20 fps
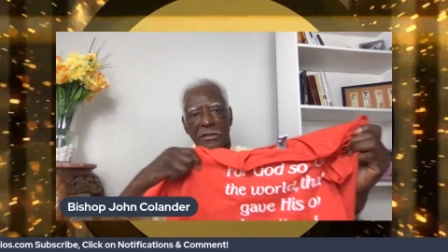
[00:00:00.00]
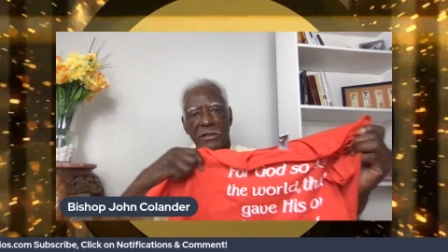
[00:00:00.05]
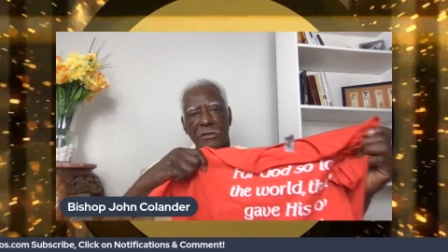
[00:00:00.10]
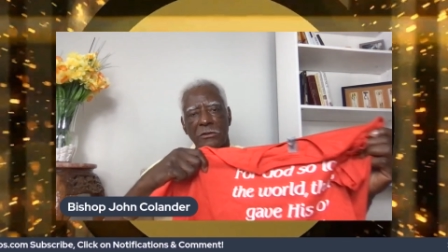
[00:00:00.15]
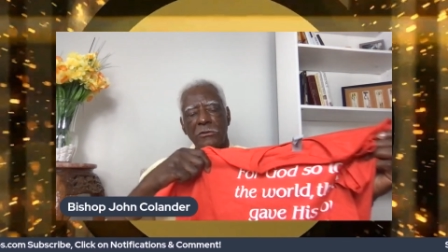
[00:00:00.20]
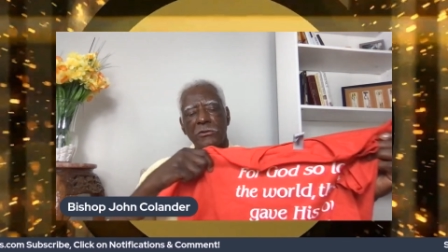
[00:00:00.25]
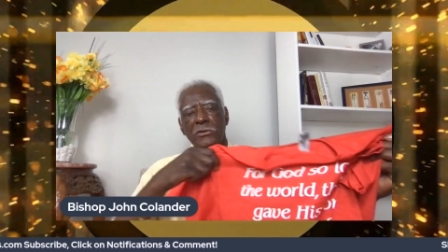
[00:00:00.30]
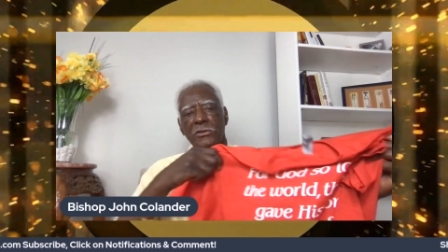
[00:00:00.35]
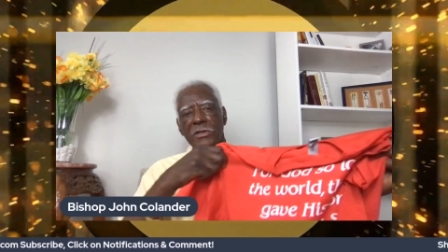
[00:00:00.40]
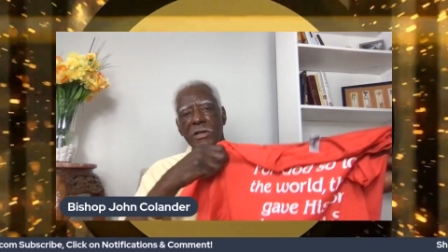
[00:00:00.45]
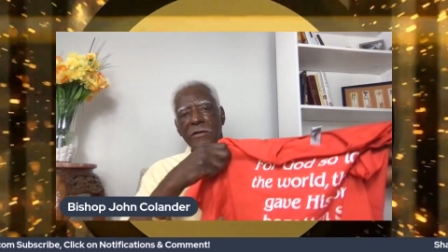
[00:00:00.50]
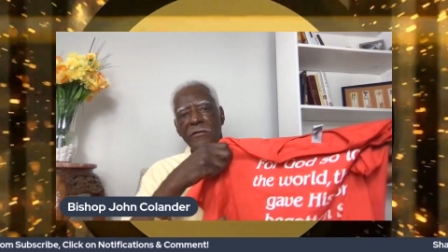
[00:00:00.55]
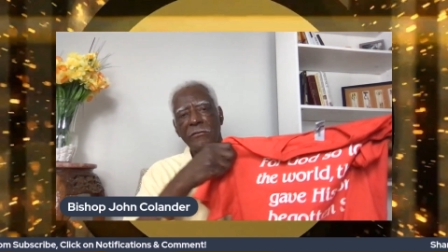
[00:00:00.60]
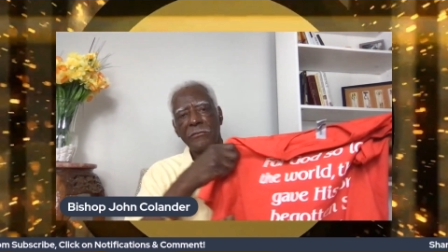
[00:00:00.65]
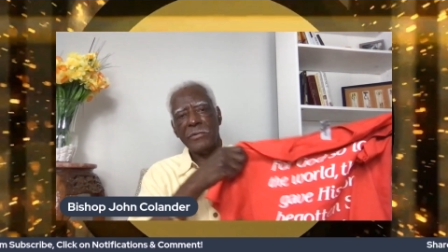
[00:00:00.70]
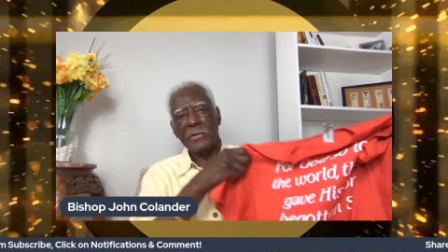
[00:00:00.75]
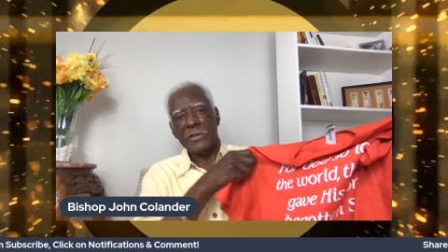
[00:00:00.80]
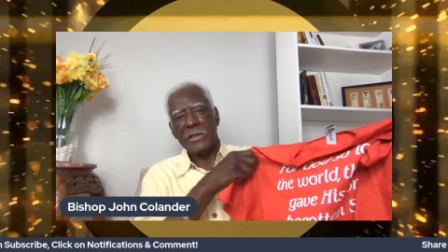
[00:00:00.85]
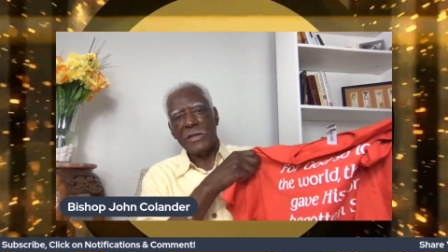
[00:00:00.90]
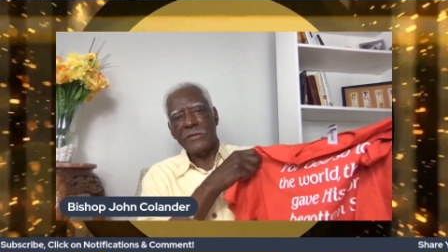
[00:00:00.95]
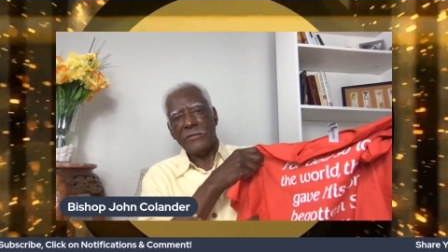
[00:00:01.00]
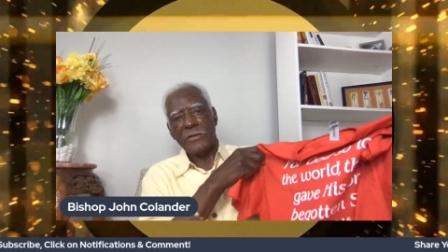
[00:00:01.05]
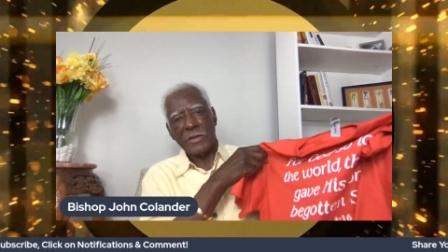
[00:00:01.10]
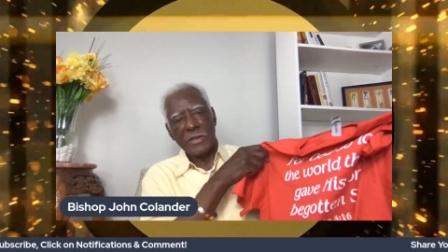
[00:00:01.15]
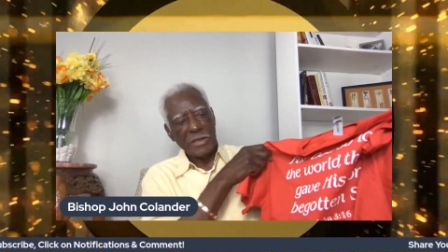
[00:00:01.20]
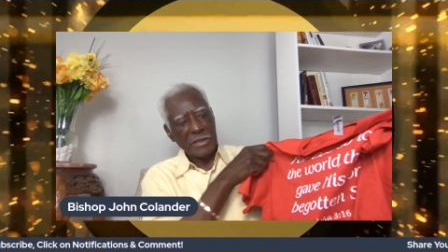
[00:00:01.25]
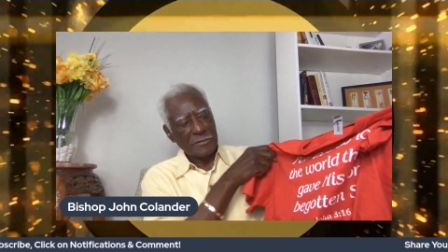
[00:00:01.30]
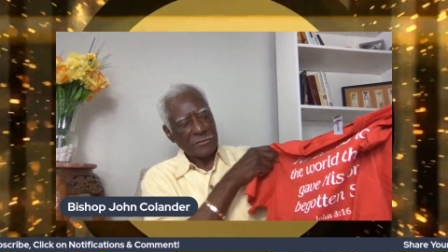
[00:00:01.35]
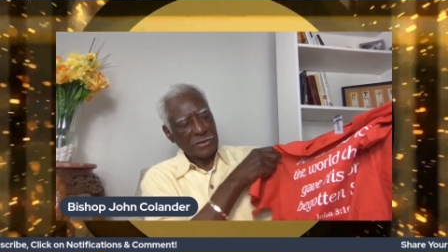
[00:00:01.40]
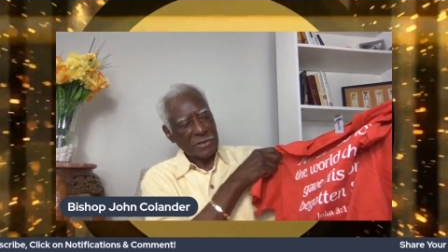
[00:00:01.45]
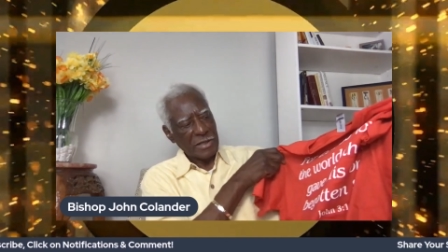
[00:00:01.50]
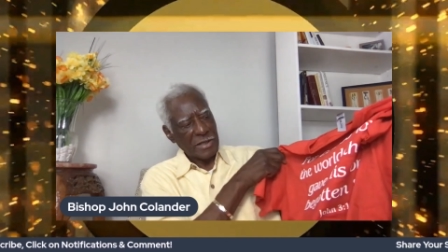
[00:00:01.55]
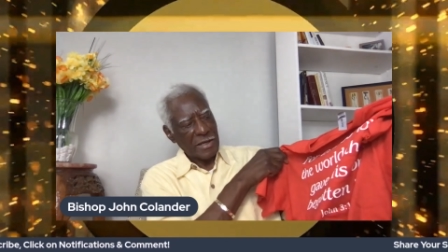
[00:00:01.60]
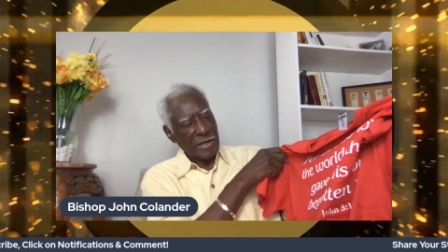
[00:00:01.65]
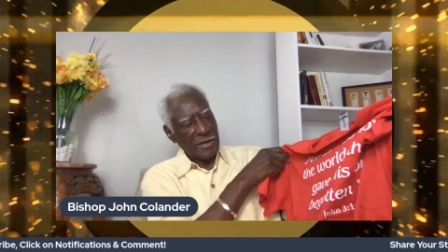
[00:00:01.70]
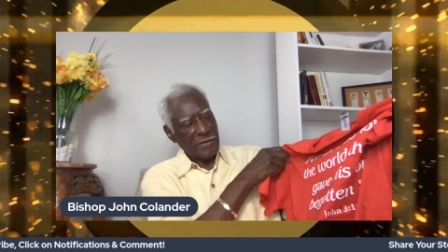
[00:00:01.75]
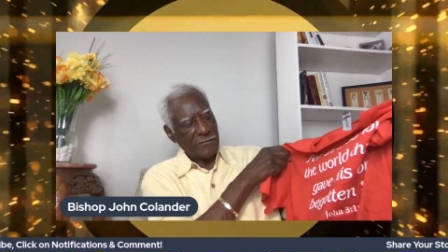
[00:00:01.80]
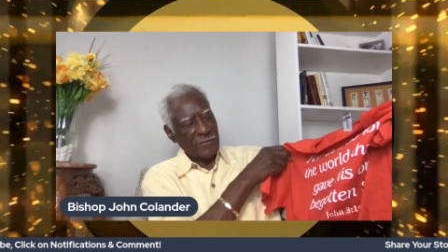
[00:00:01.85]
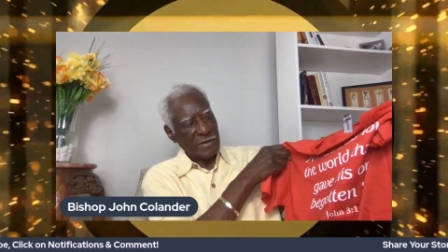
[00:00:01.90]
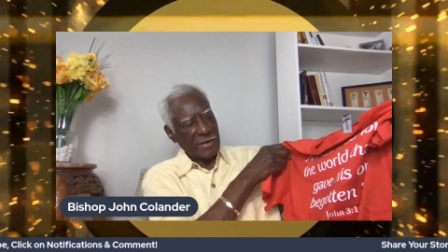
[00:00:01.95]
and whosoever believe in him shall
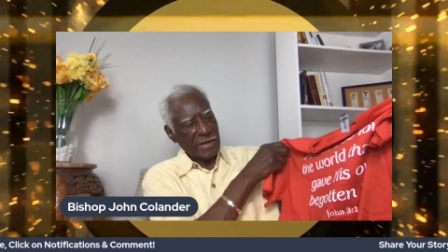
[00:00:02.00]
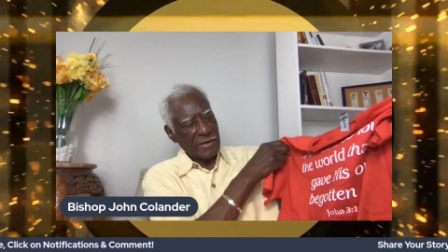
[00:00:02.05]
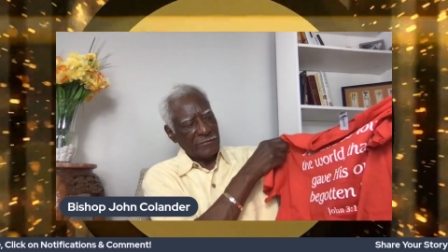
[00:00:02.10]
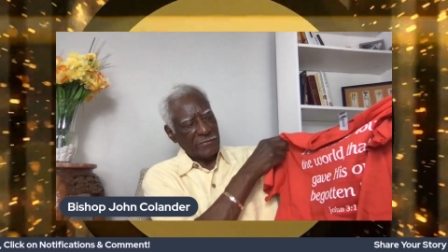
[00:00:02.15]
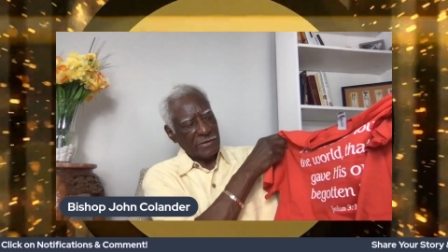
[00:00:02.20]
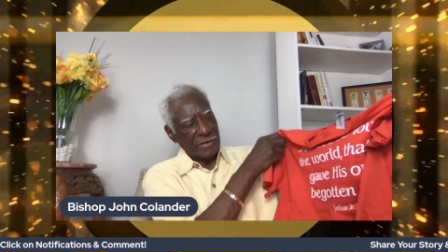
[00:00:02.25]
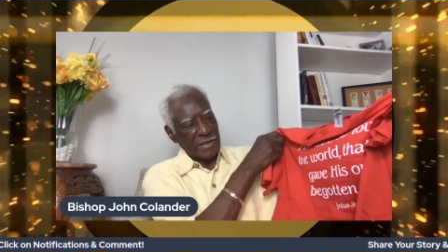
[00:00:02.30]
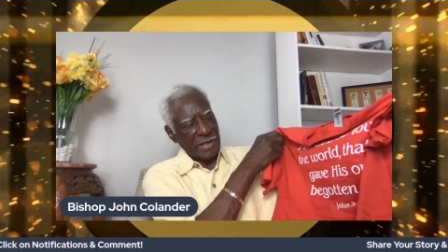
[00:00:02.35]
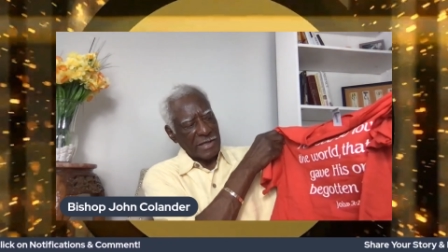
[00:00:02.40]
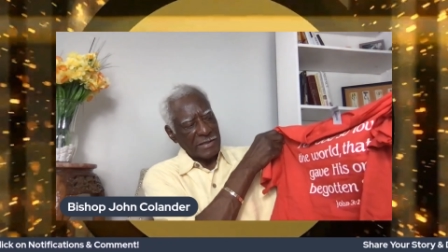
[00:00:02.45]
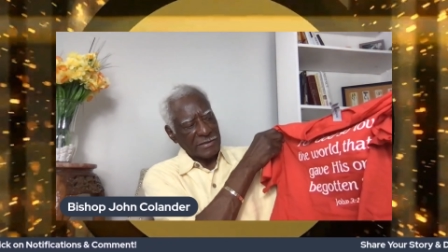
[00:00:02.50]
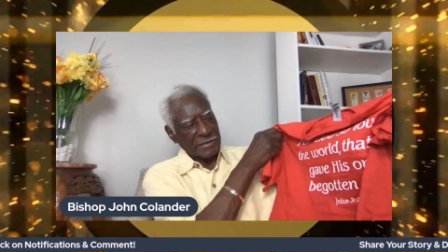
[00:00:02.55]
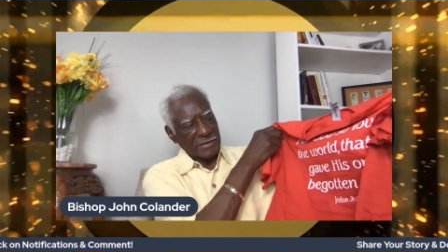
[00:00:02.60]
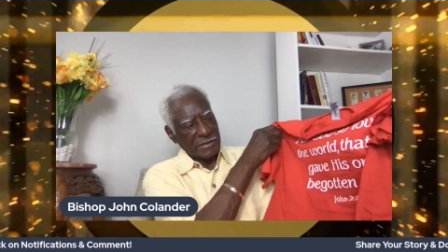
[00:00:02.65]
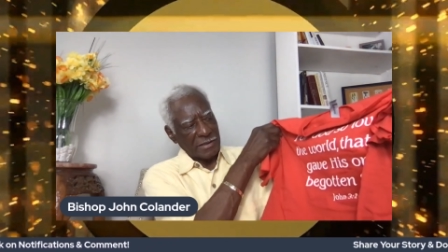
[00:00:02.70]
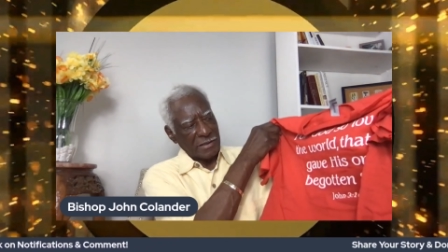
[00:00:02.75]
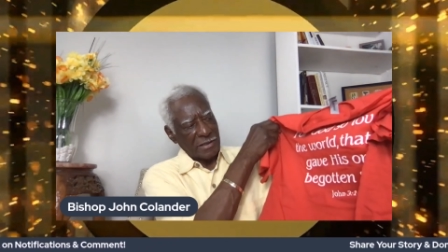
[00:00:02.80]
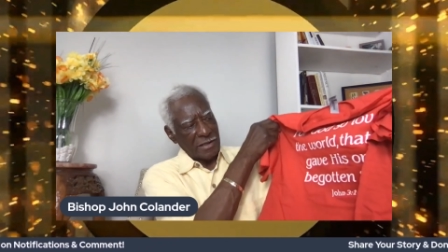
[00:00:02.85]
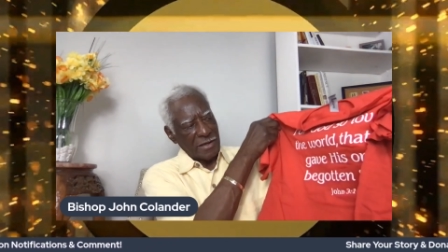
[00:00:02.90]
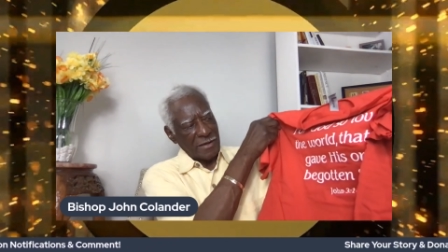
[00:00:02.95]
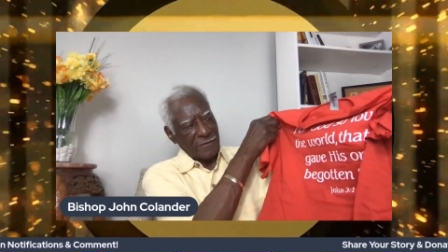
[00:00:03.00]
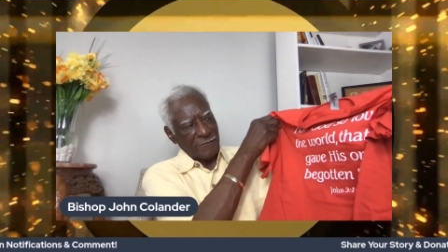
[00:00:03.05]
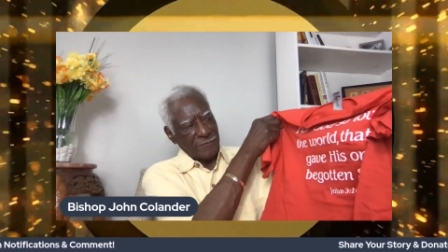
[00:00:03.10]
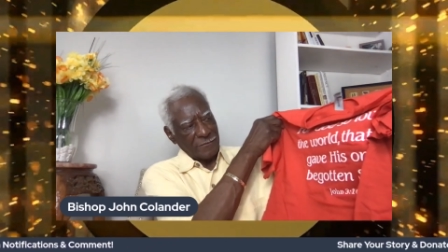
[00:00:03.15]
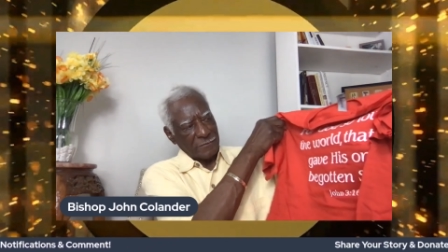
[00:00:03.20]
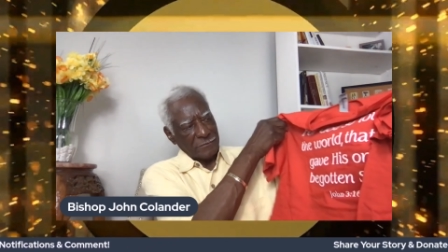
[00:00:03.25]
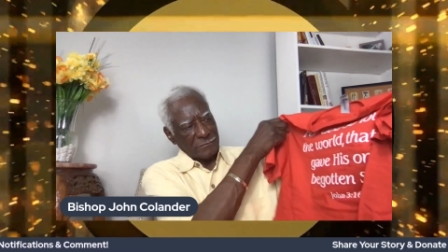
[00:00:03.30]
have everlasting life.